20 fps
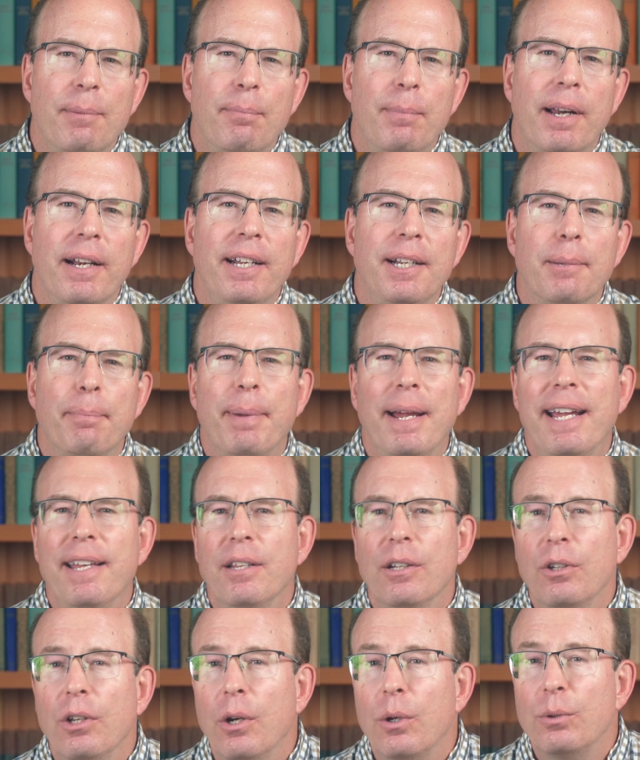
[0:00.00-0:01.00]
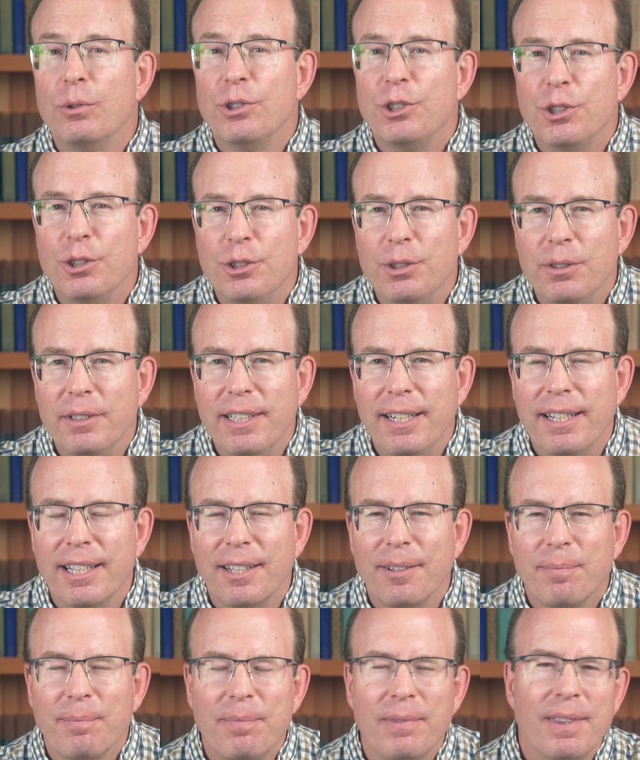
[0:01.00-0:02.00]
the money to pay the loan should you need
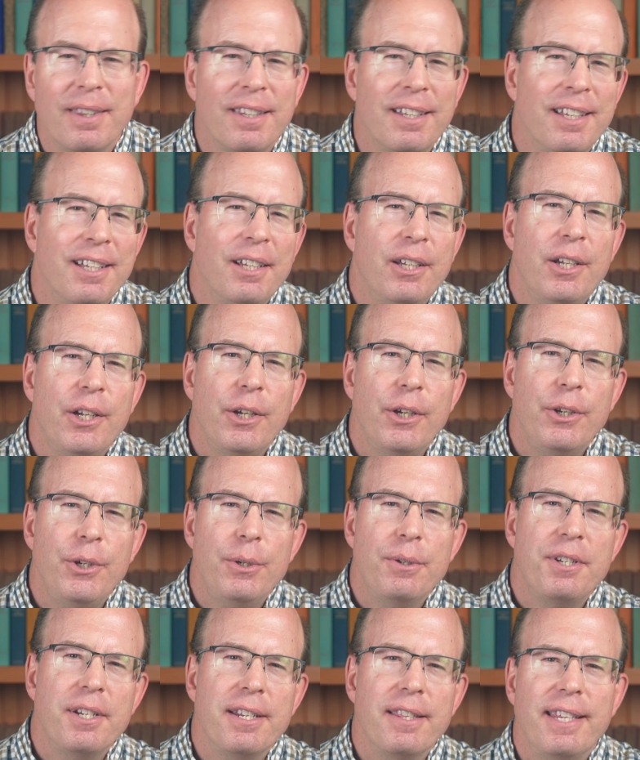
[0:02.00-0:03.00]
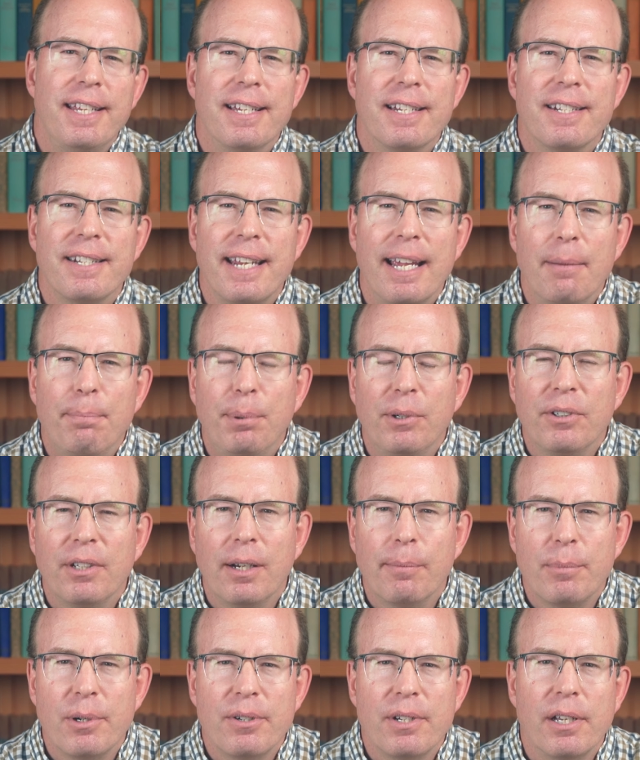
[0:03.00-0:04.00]
it. Using the example
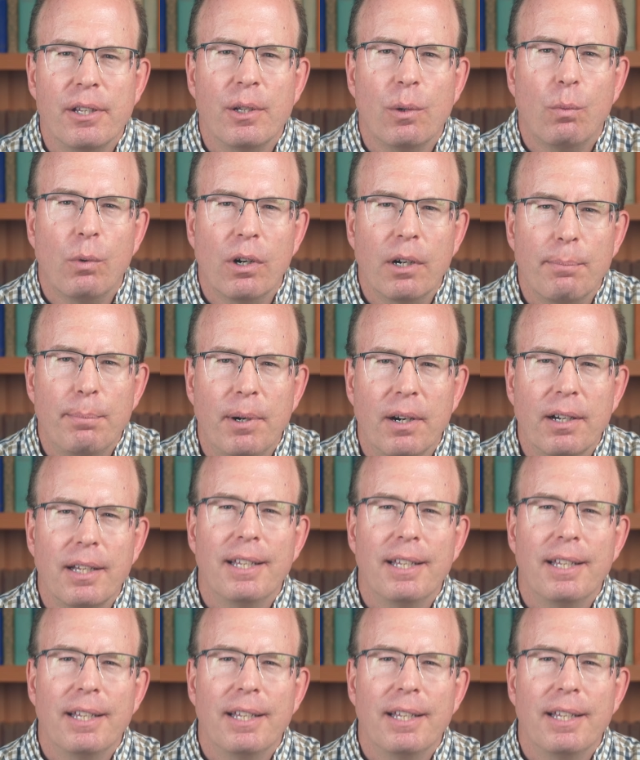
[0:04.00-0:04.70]
numbers in the workbook,